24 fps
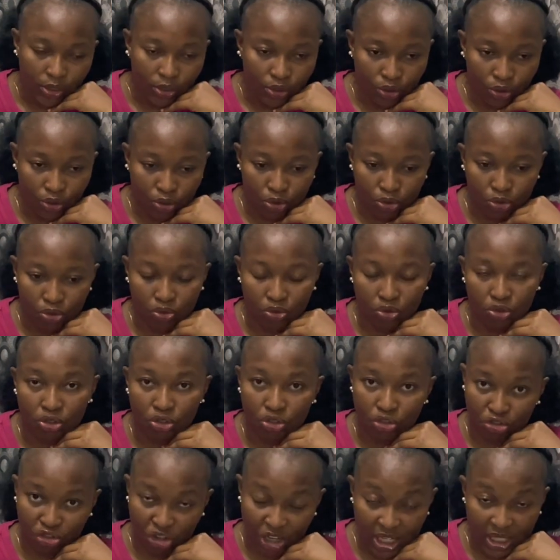due to
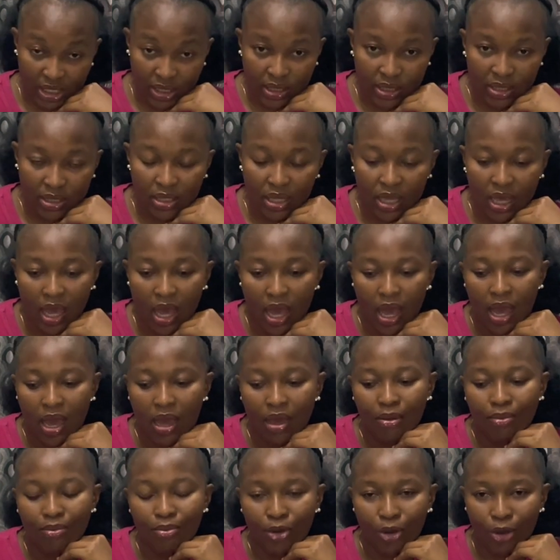stress.
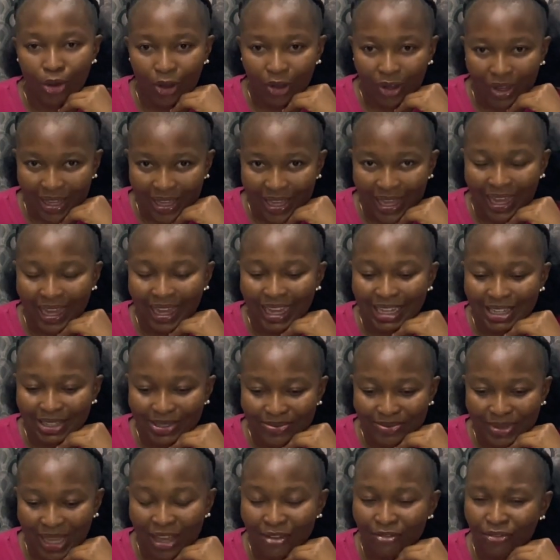But yeah,
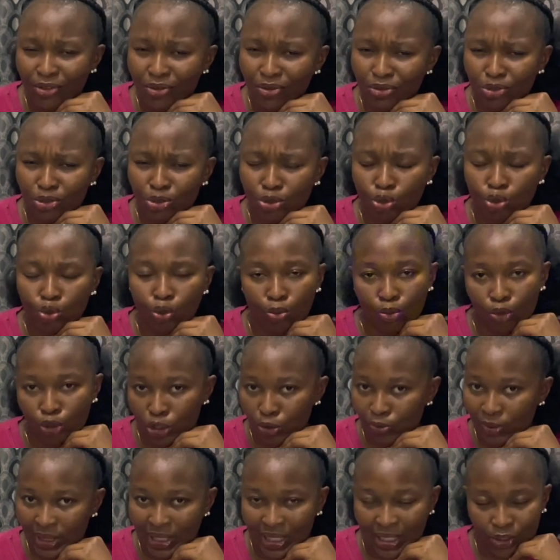I feel so
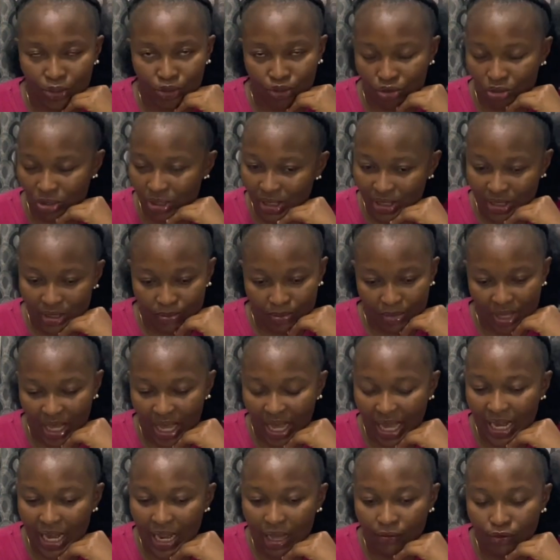much better, trust
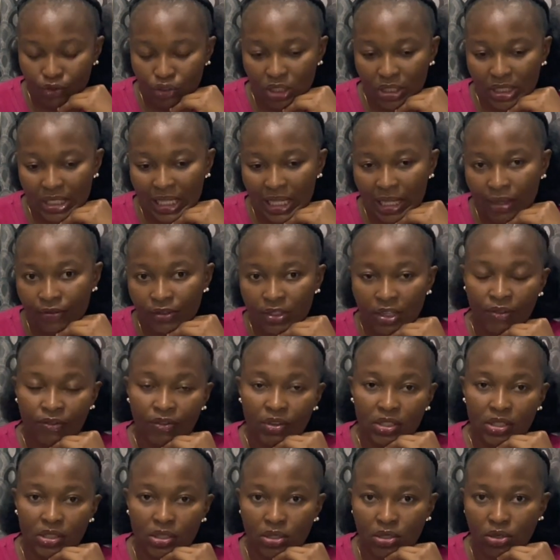me. And I've just left
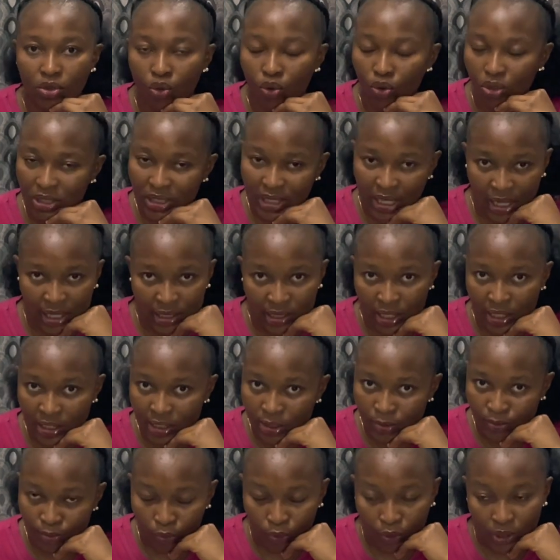everything in God's hand at
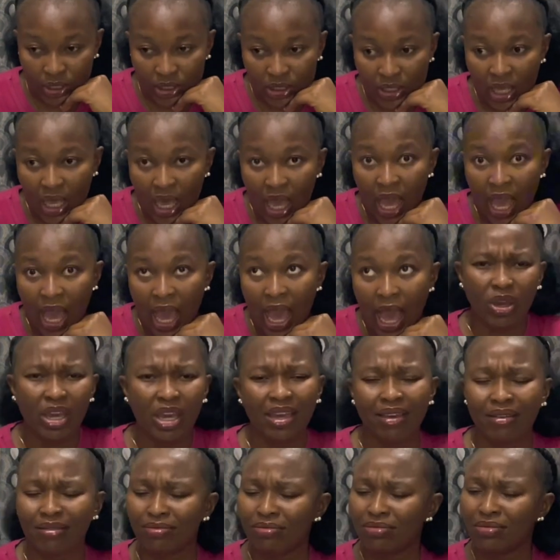this point.
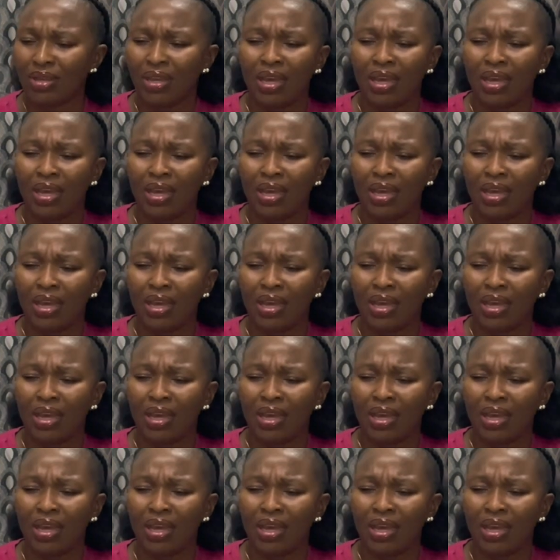Okay,